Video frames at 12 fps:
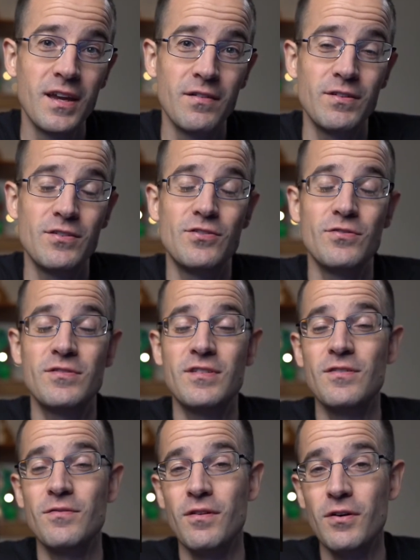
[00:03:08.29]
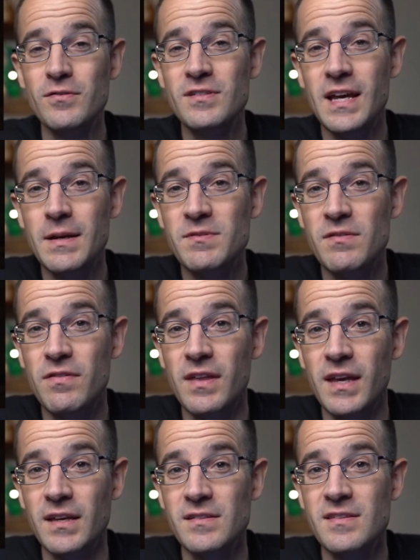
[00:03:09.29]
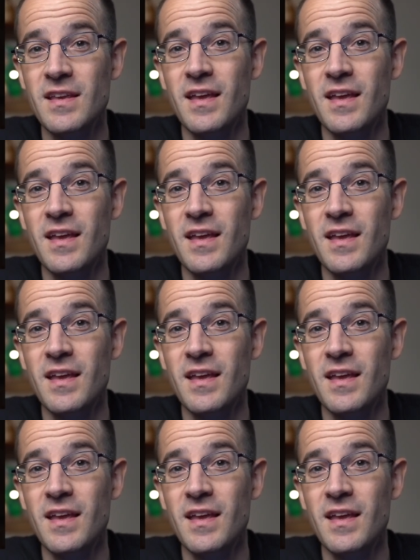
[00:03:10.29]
if you choose to do those types of things,